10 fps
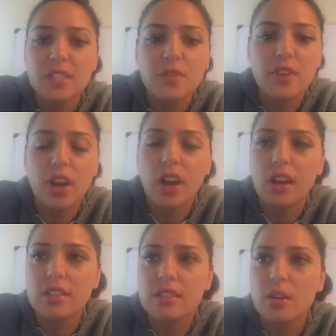Thanks for the
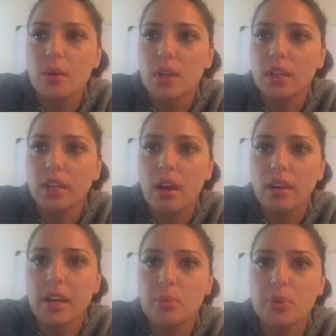heart so early
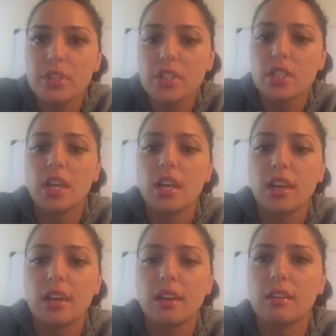on. I
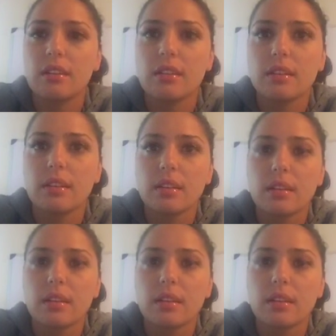appreciate it.